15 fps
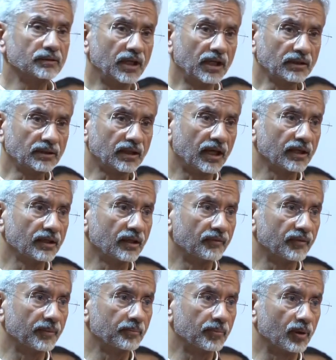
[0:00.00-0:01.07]
that kind
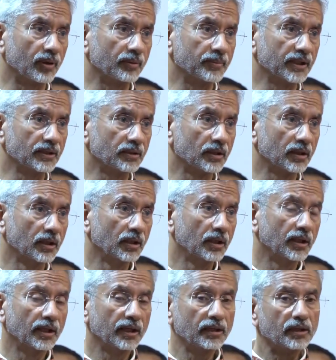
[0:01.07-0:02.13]
of employment.
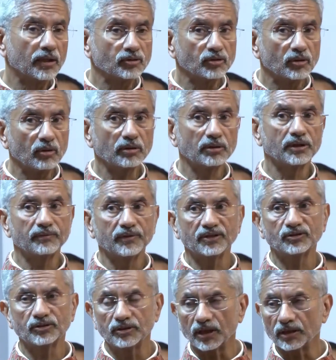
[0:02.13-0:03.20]
It does not give
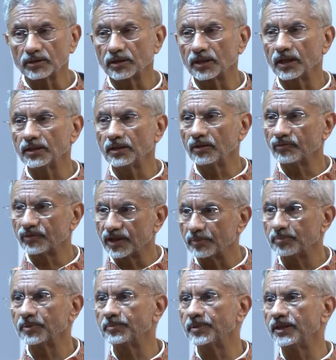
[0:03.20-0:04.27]
us that kind of
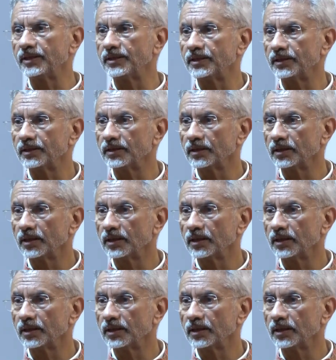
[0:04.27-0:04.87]
capability.